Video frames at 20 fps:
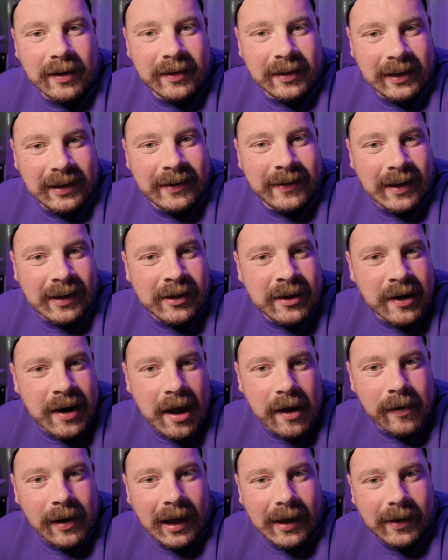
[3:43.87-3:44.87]
You
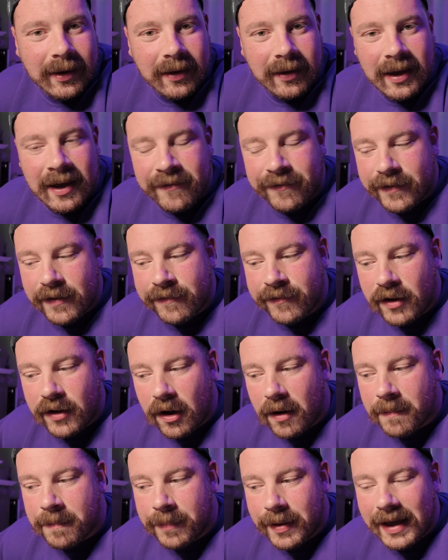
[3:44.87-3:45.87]
know, like if you've
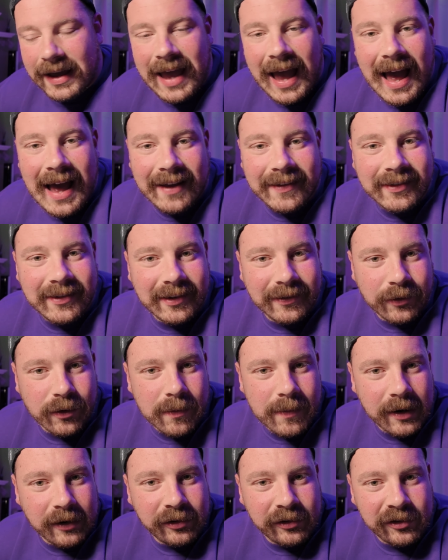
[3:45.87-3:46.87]
got big hands, it's
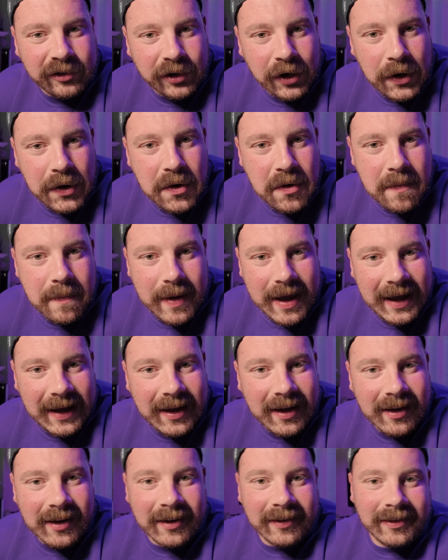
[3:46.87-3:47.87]
almost too big
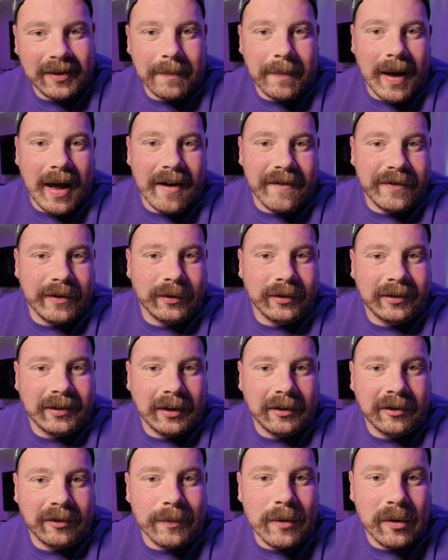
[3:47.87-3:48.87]
because the bar feels
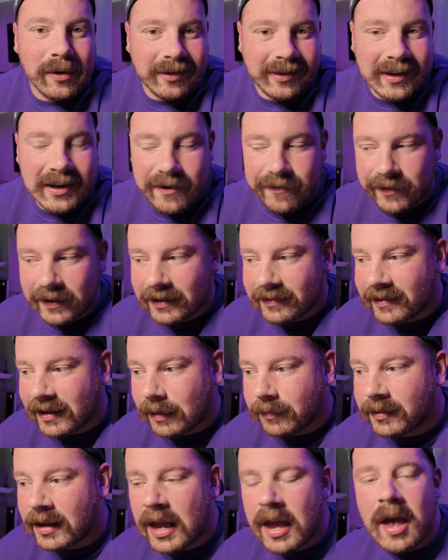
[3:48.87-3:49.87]
so small, it's in your
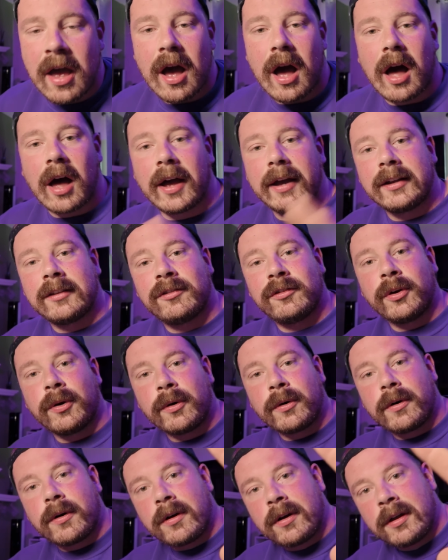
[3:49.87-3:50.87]
fingertips. I
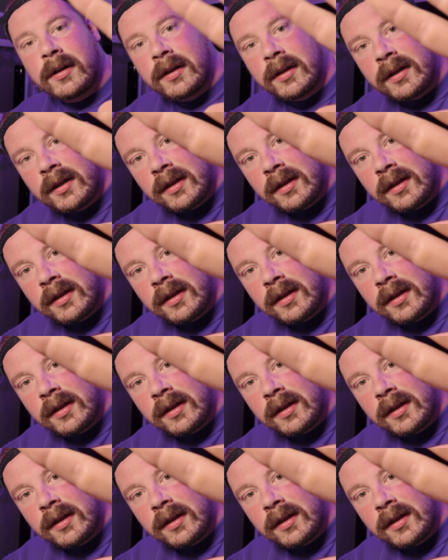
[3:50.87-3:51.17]
tore